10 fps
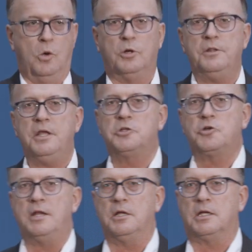What are they
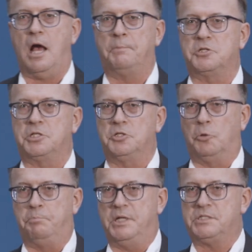trying to accomplish in
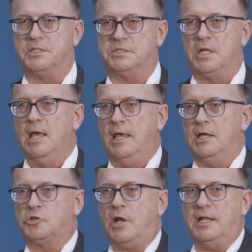your business?
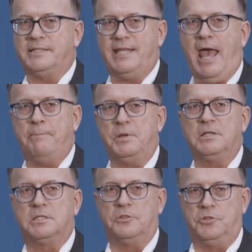And try to tap
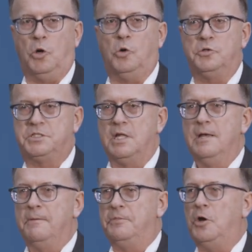into those
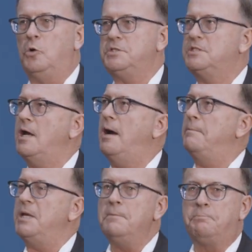
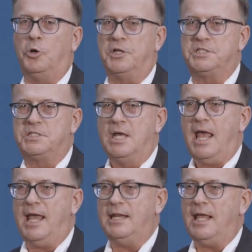inputs
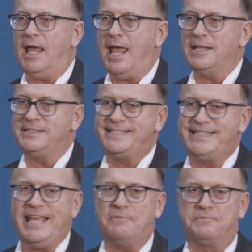and
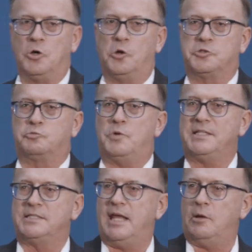see if those
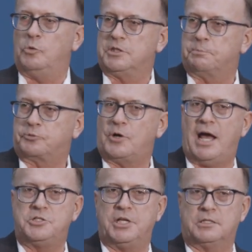resonate with the
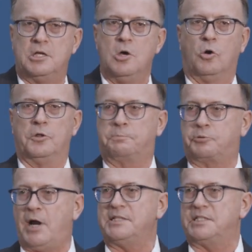project or the
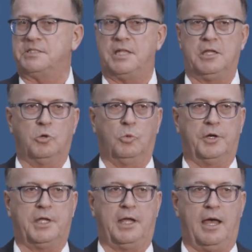process that you're
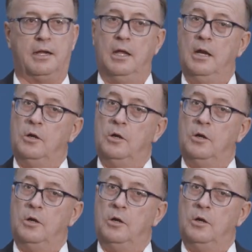working on.